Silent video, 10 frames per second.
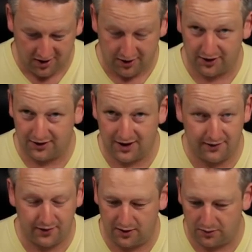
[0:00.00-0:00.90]
I think
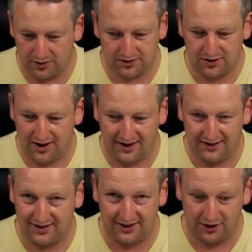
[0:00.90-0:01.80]
delivered it was
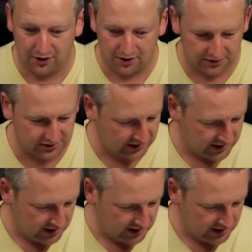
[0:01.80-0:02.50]
$18,